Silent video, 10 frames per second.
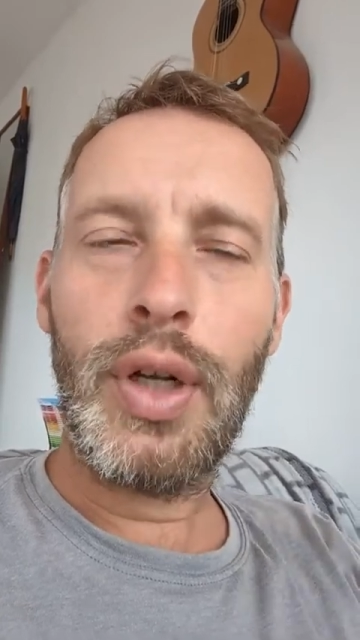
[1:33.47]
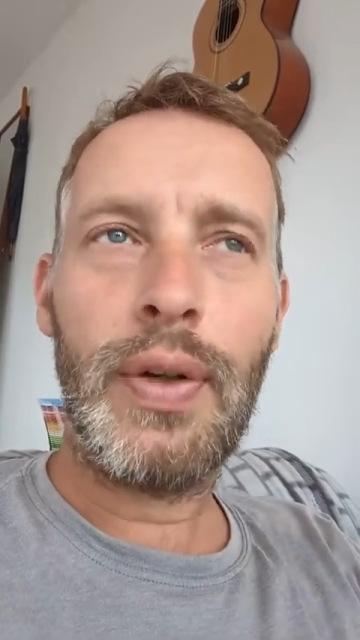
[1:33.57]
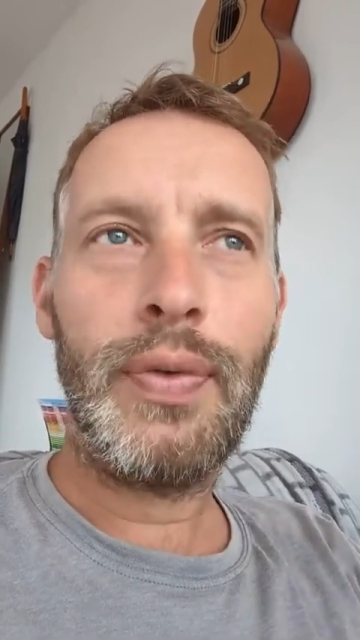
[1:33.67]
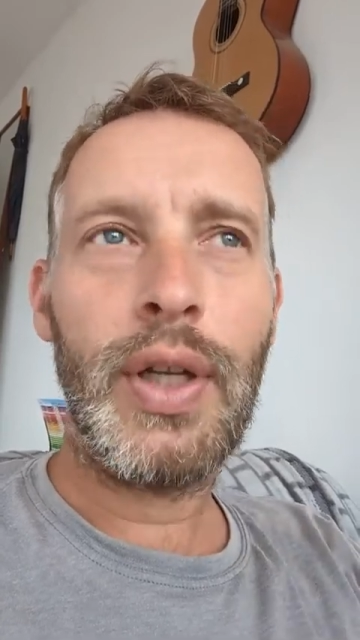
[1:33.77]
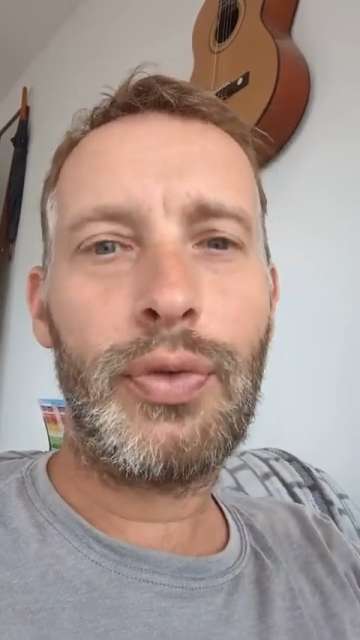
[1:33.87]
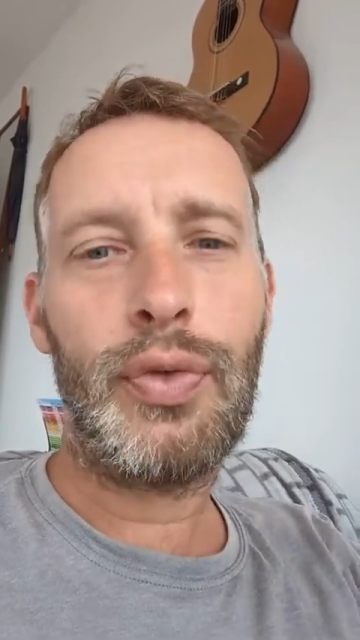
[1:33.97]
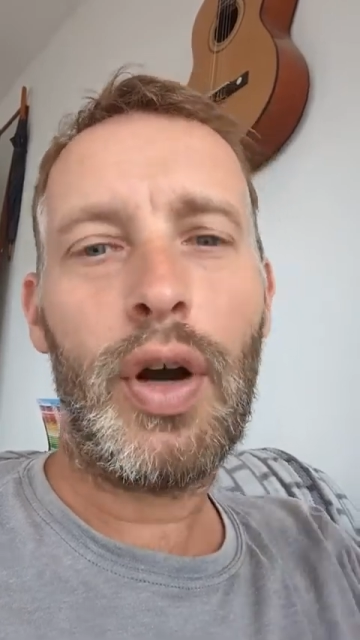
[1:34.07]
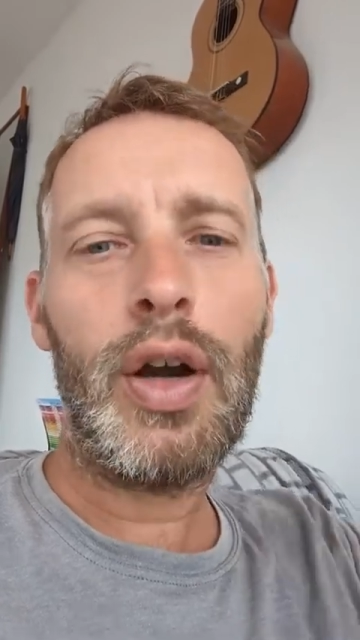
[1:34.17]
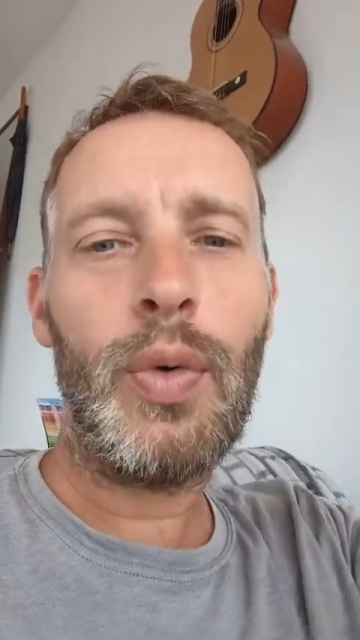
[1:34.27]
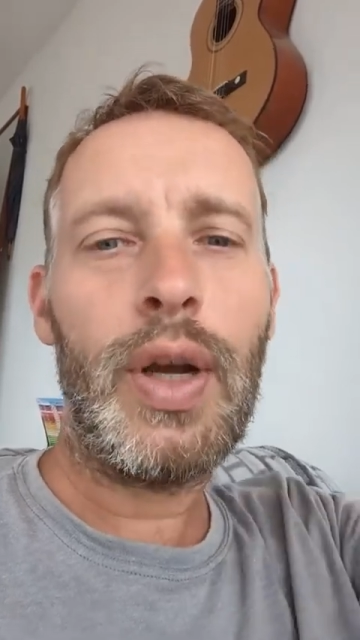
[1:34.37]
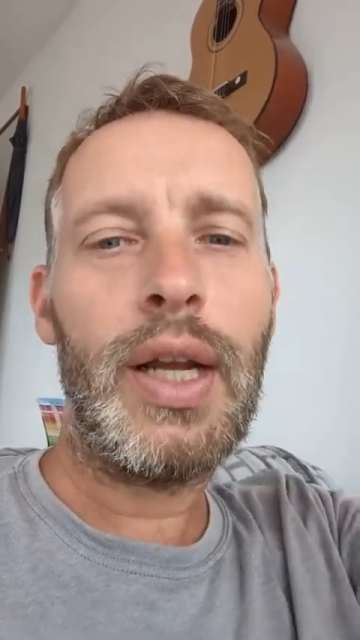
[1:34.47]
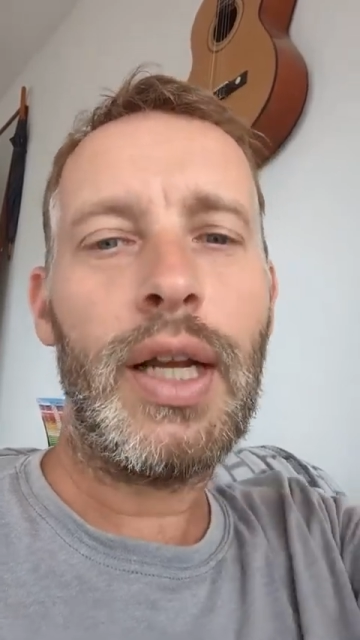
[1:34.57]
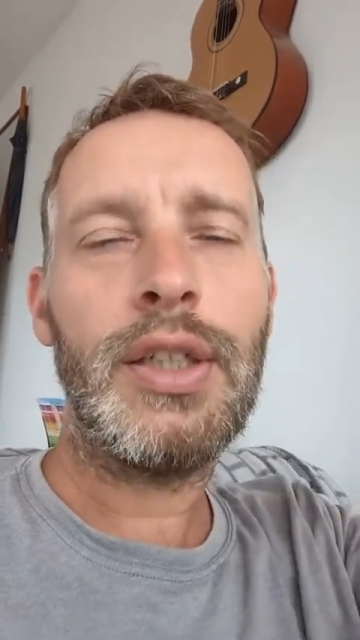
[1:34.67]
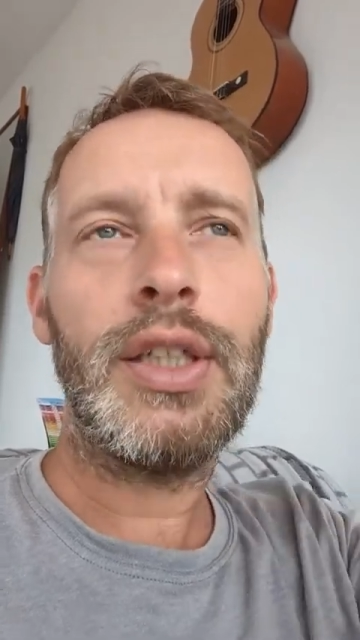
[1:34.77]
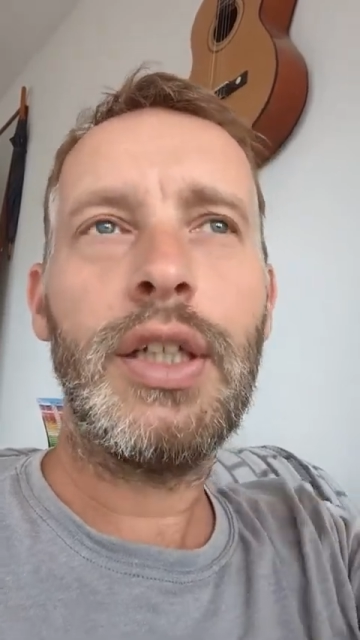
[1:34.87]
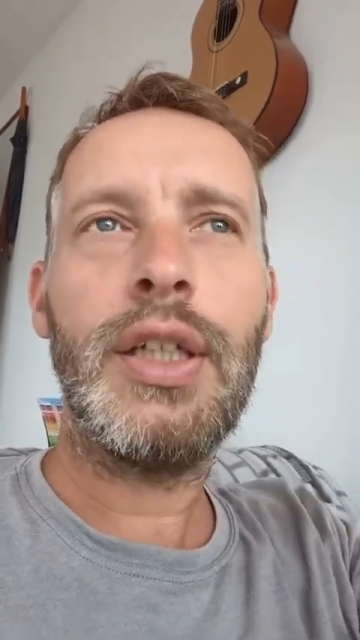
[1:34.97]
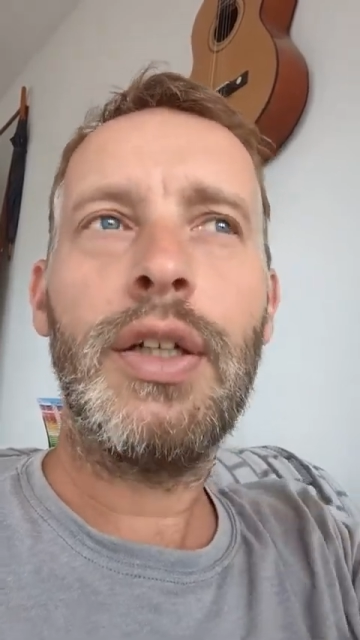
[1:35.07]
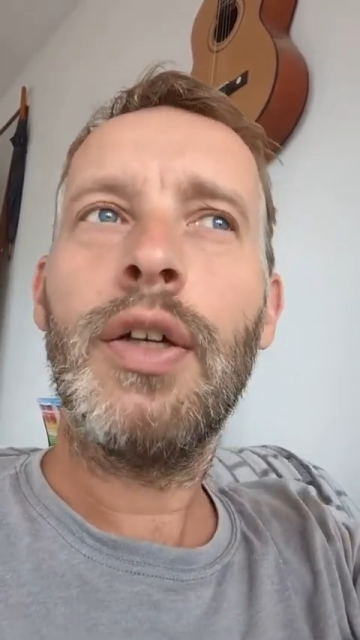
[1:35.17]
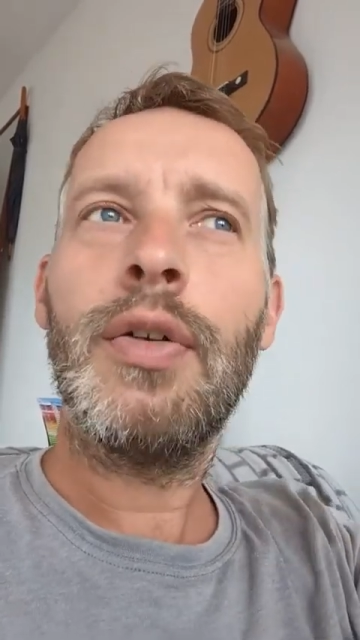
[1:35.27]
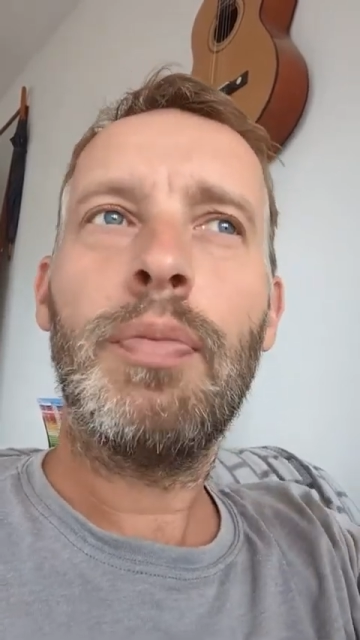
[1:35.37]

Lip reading: and that far away I see